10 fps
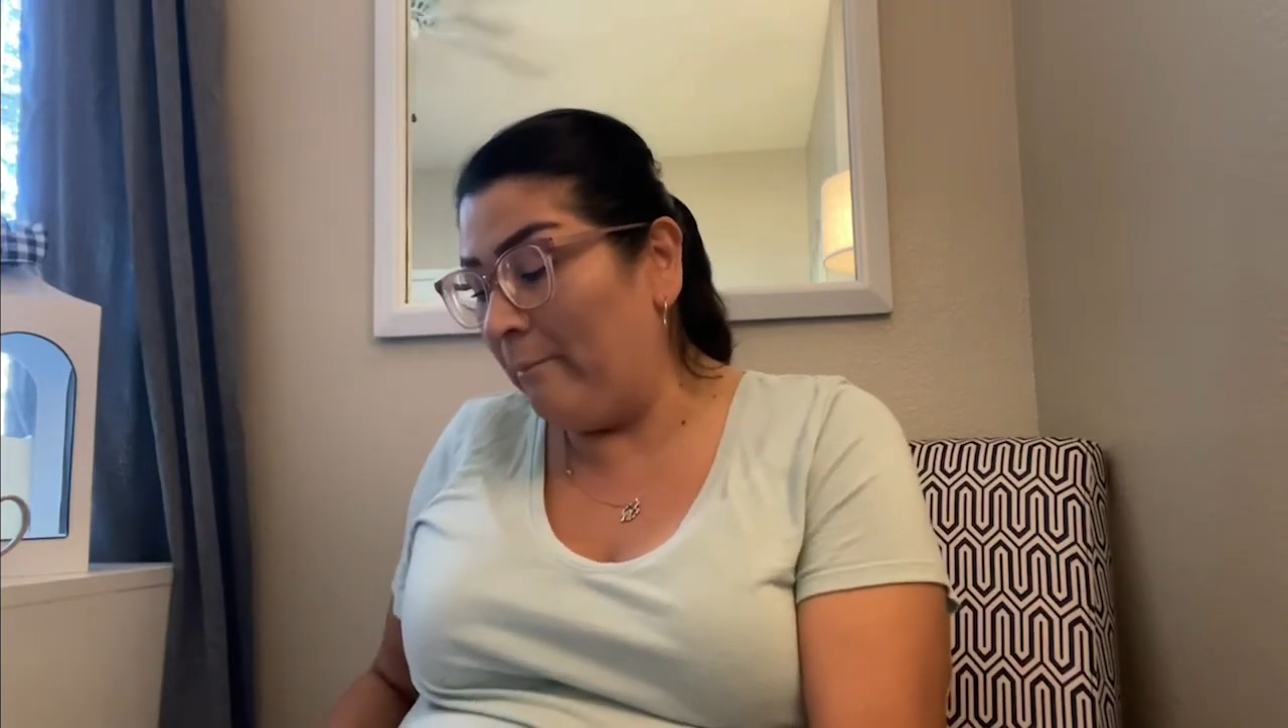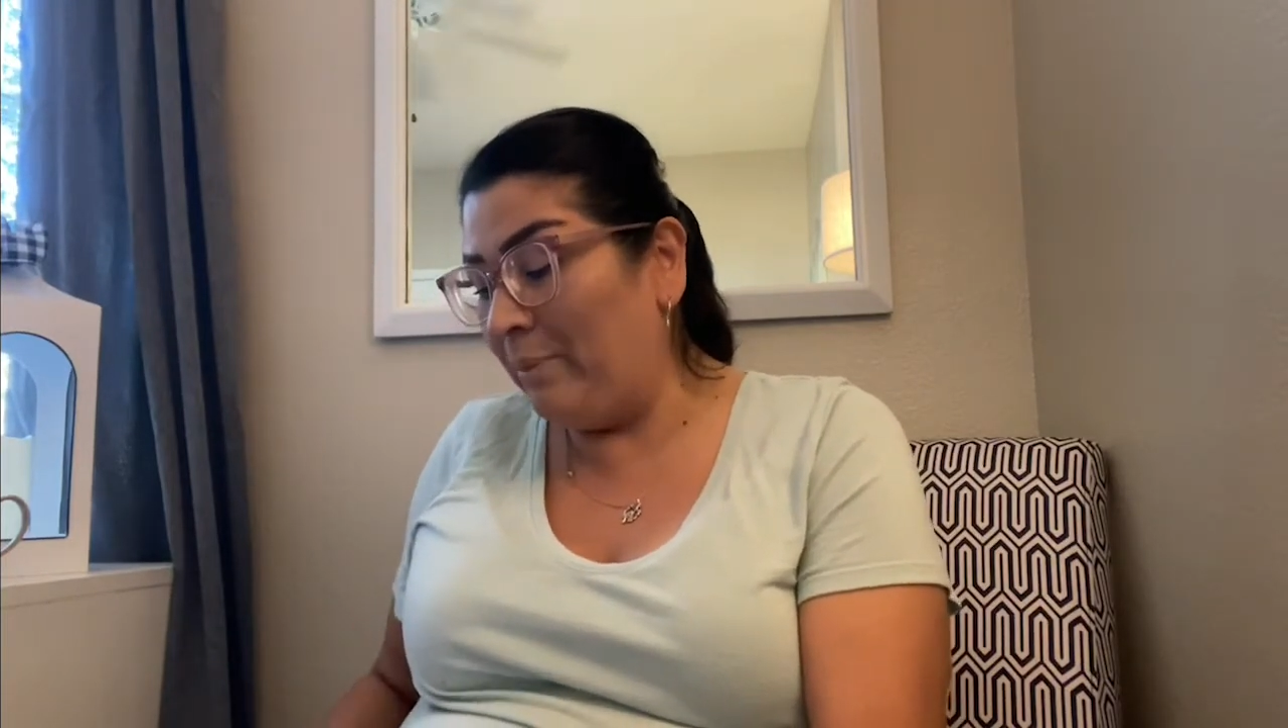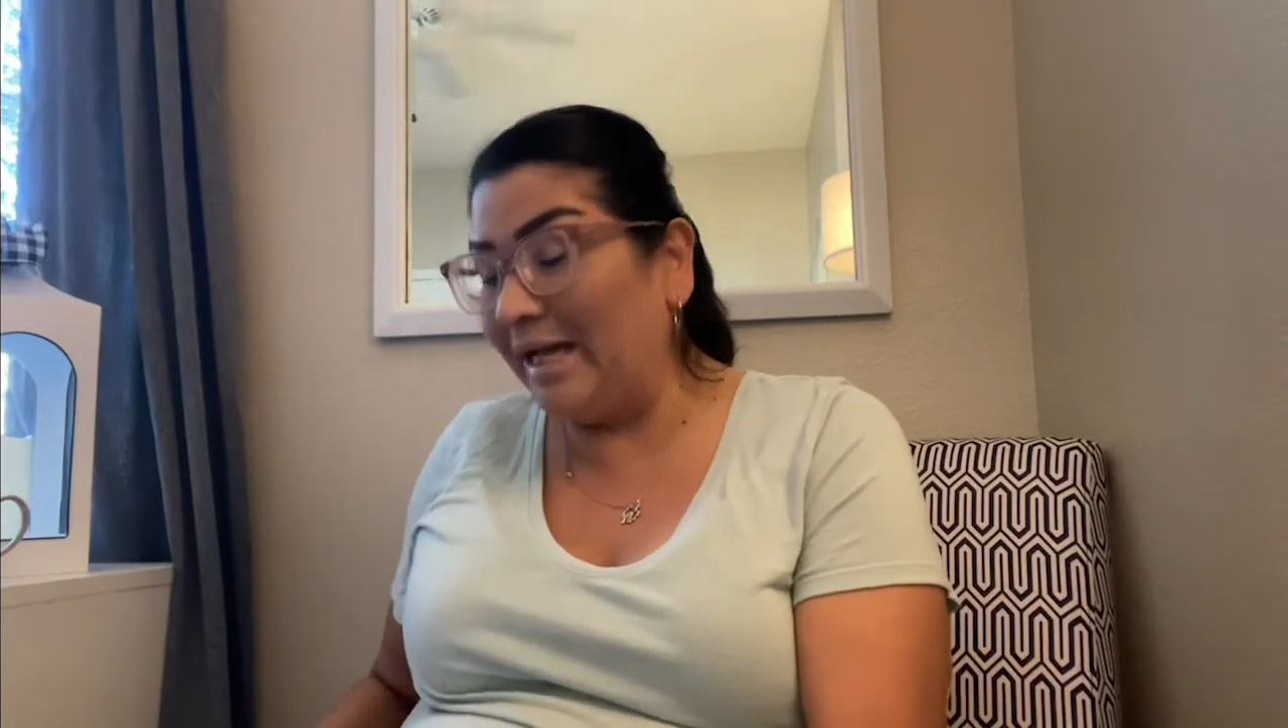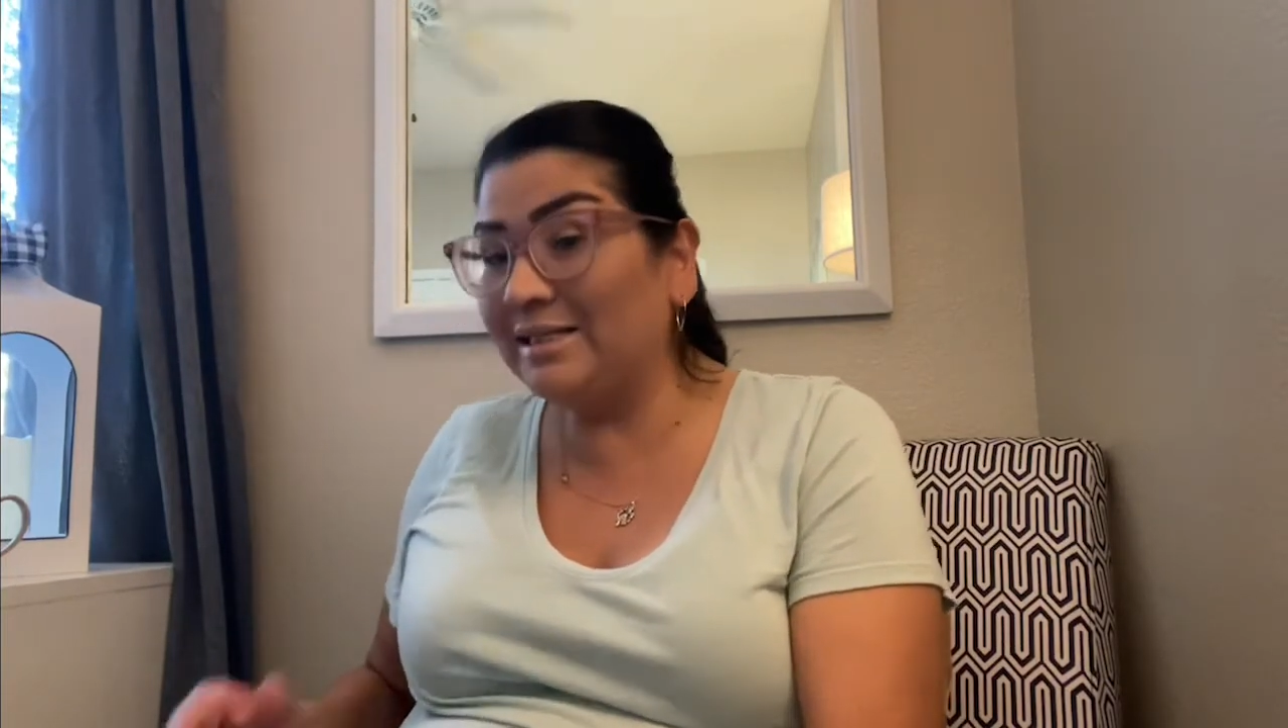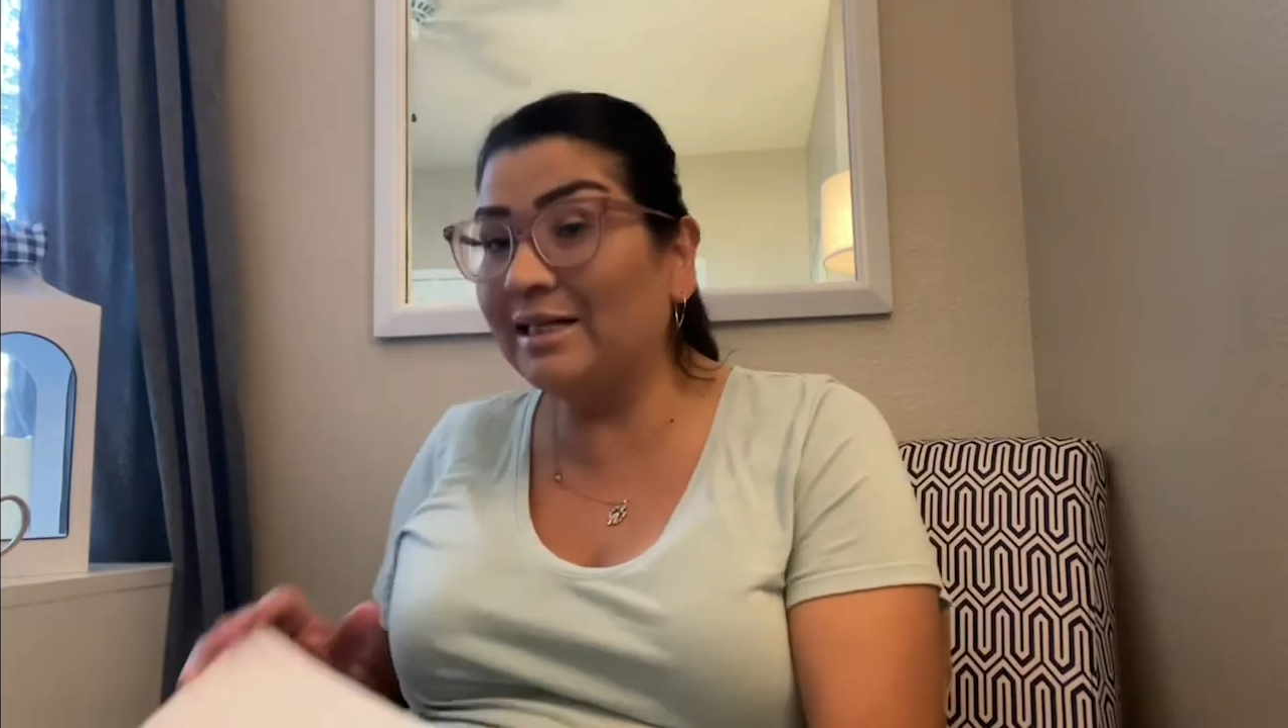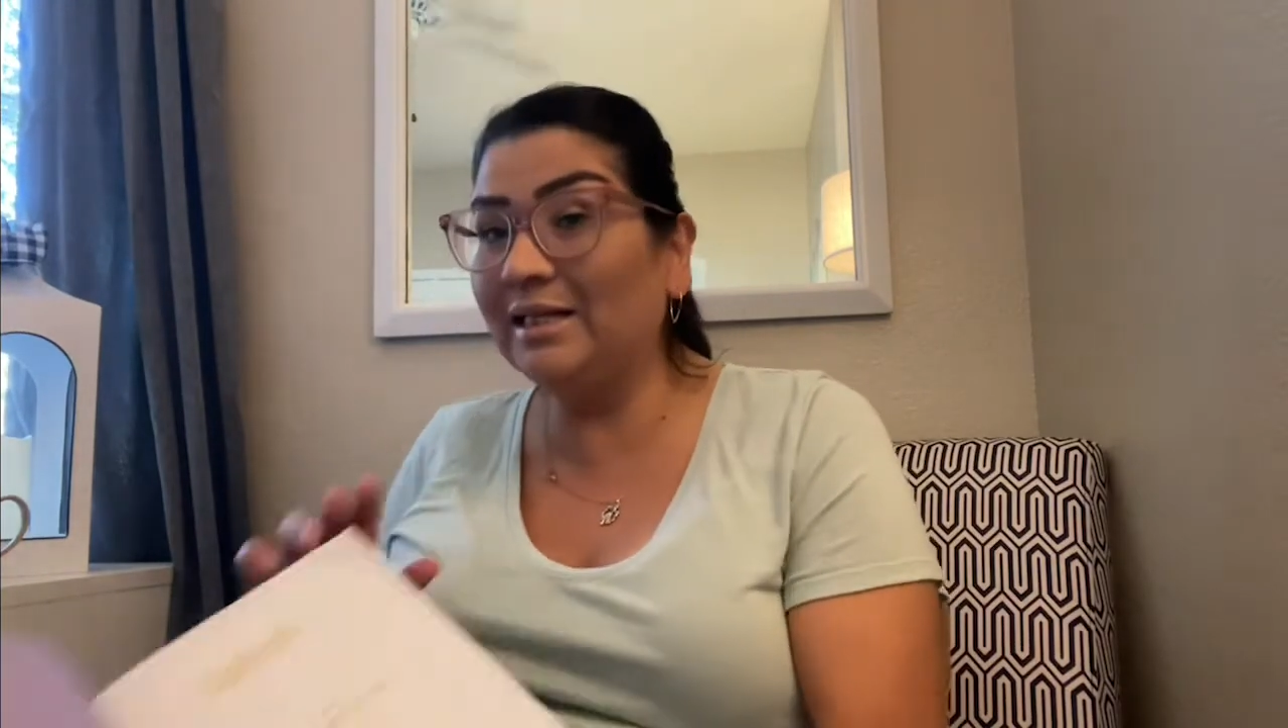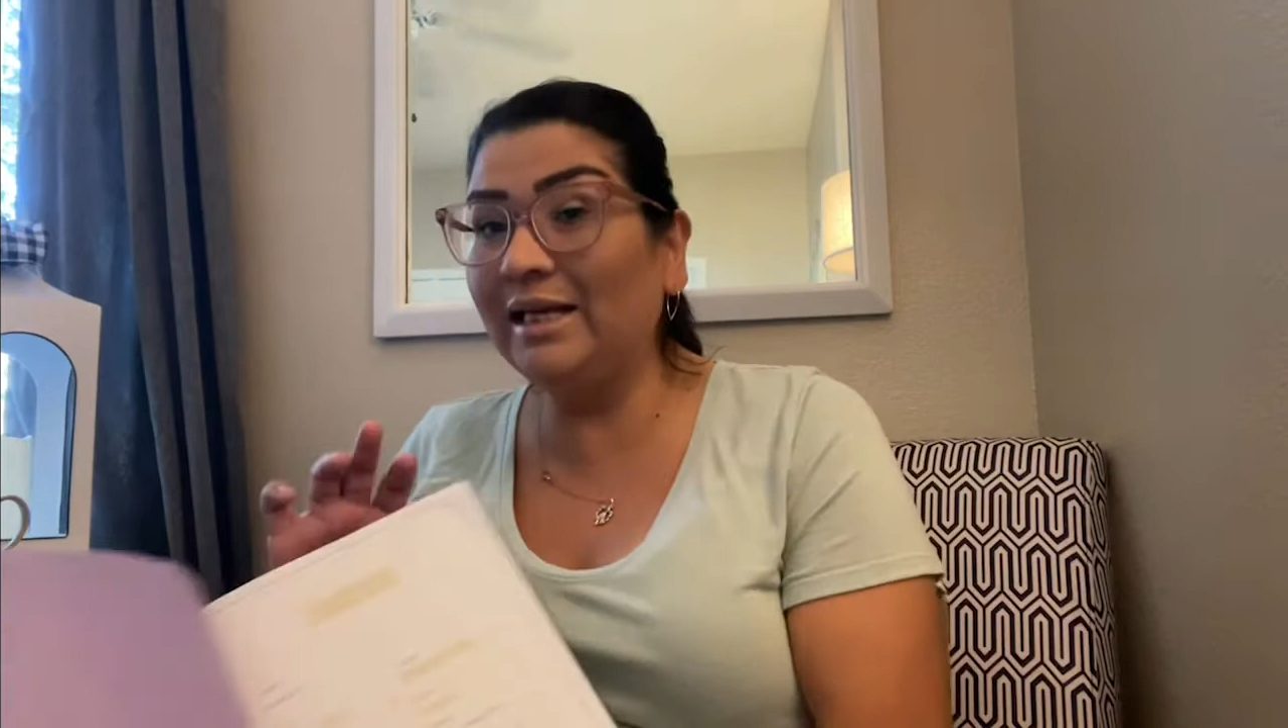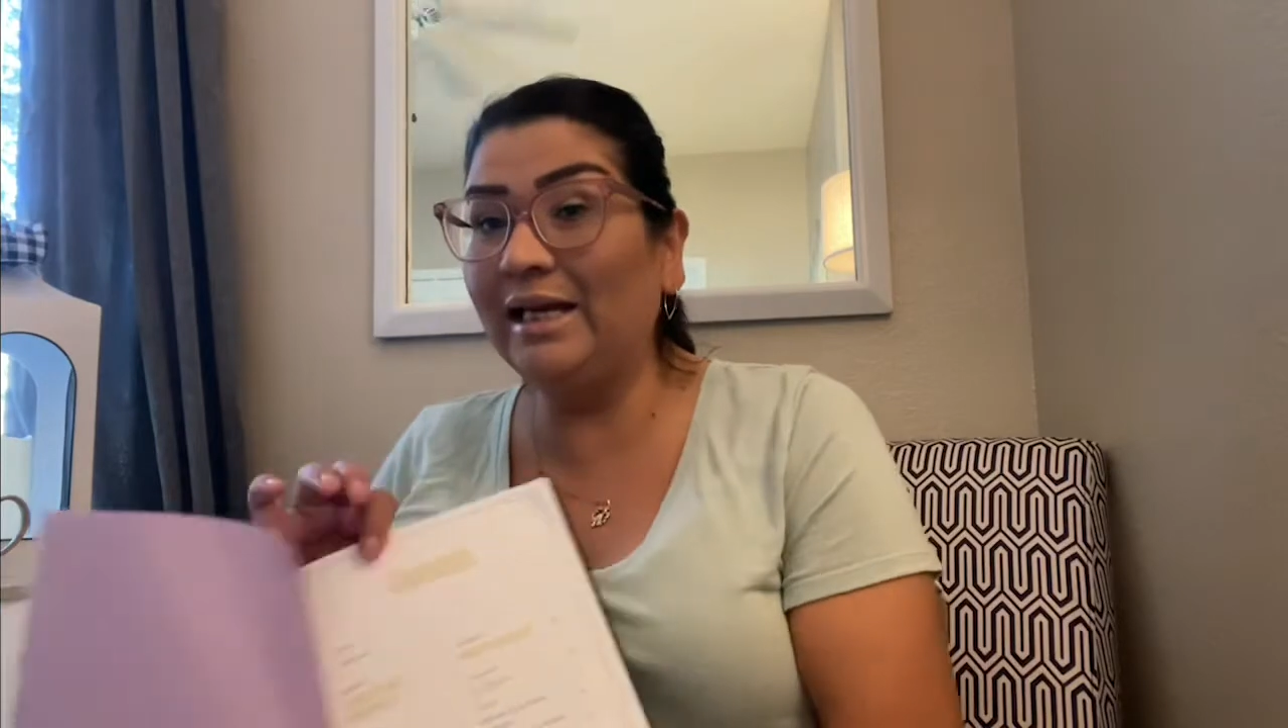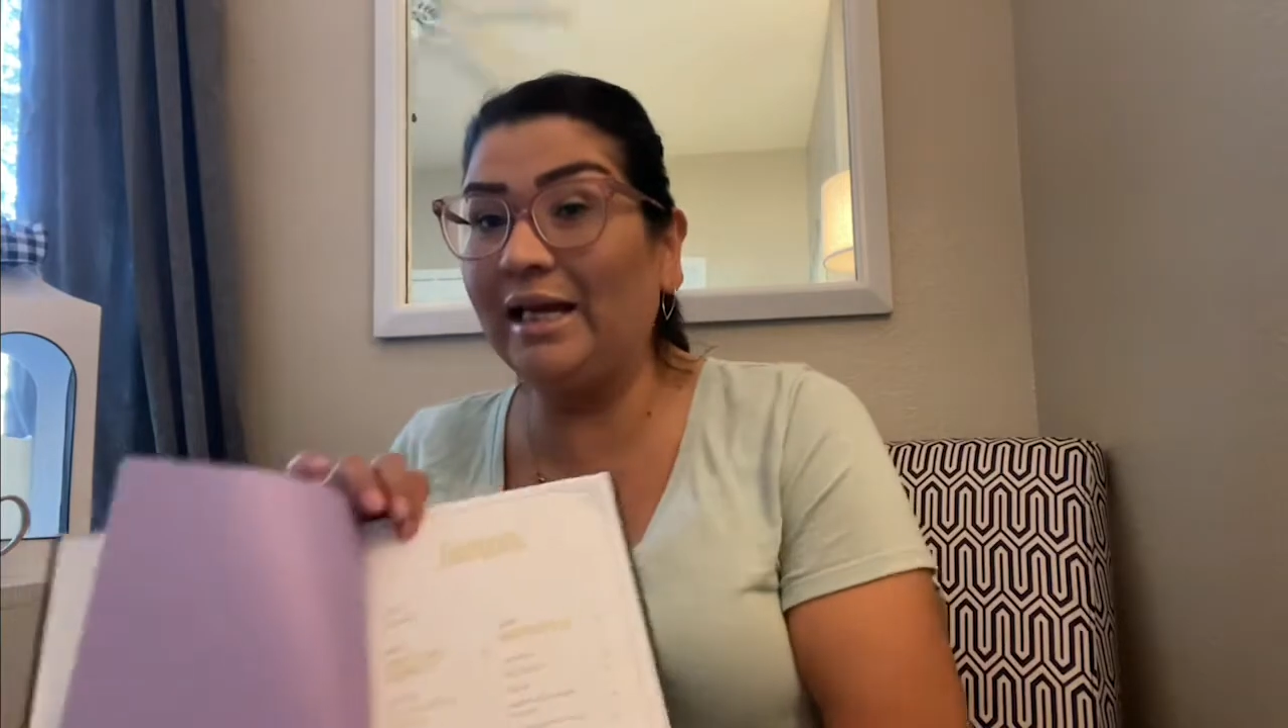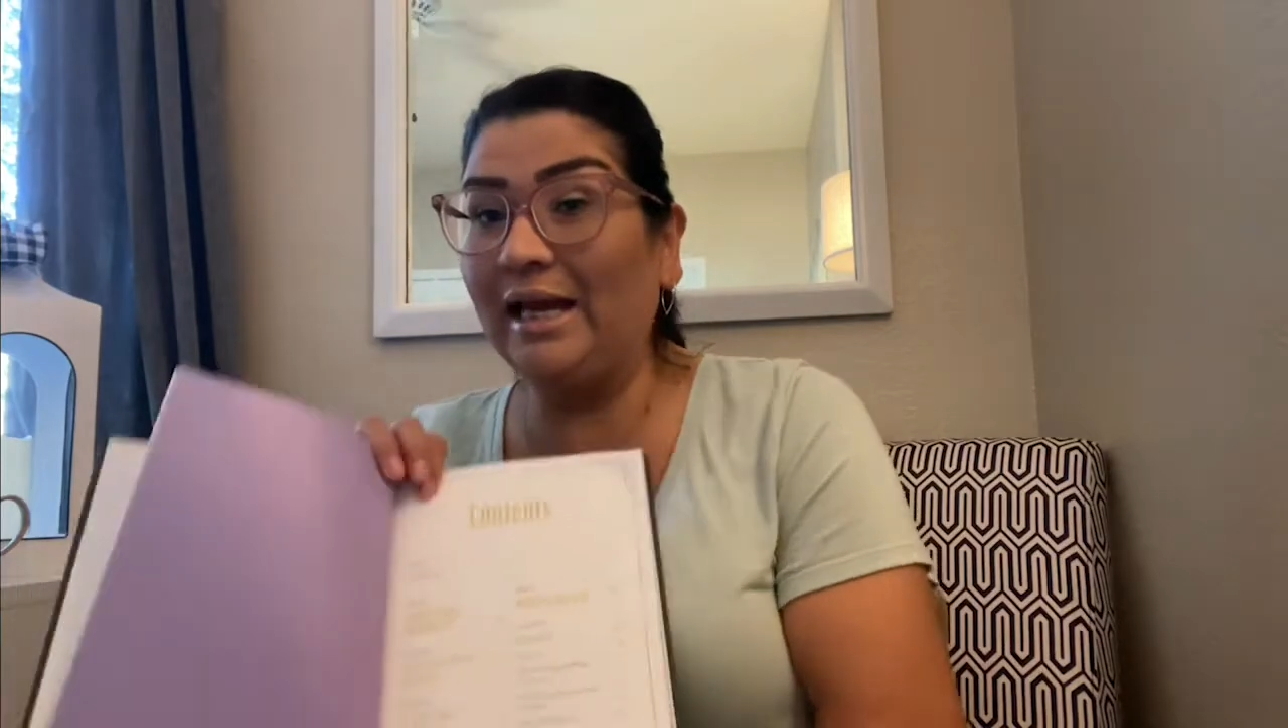basically